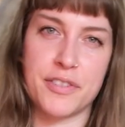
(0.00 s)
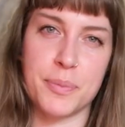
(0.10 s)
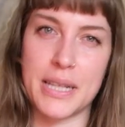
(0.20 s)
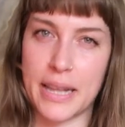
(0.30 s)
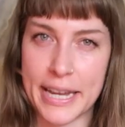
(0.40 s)
to
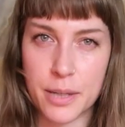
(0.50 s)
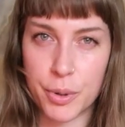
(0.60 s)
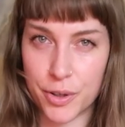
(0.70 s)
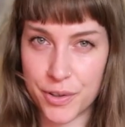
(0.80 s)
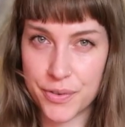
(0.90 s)
be
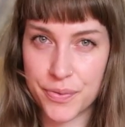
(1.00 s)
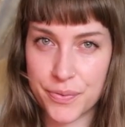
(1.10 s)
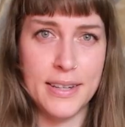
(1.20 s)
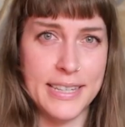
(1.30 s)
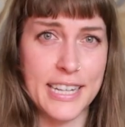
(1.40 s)
likable.
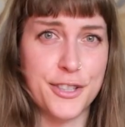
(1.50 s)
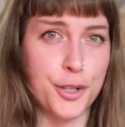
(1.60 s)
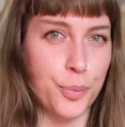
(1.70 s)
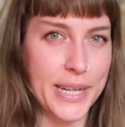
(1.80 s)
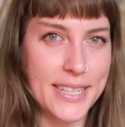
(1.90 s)
Yes, their
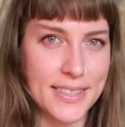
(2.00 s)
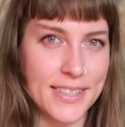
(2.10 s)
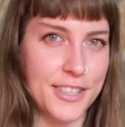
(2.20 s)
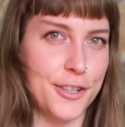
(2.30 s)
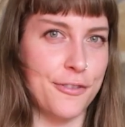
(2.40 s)

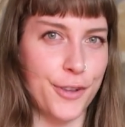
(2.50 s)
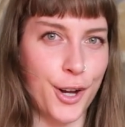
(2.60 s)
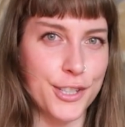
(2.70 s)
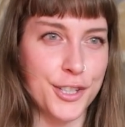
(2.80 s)
weaknesses and their flaws